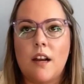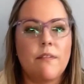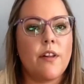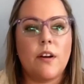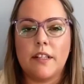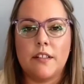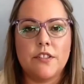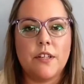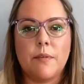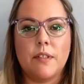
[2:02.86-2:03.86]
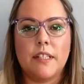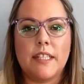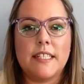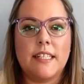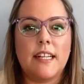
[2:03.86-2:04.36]
lot of thought leadership on
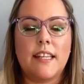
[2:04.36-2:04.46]
LinkedIn.